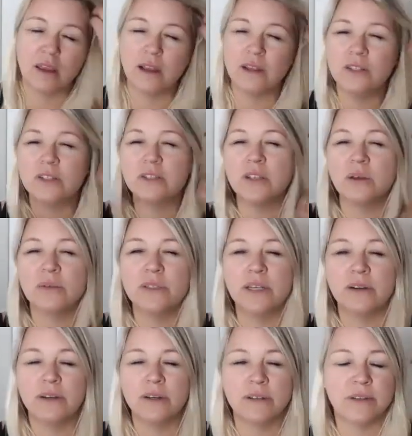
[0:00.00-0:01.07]
I was
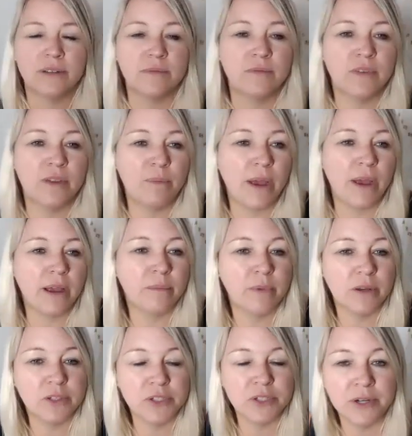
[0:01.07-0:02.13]
hearing some feedback. I'm
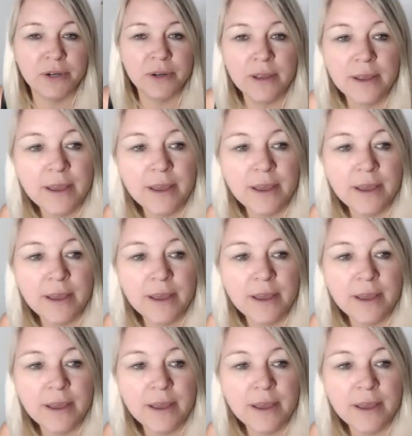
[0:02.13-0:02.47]
not sure.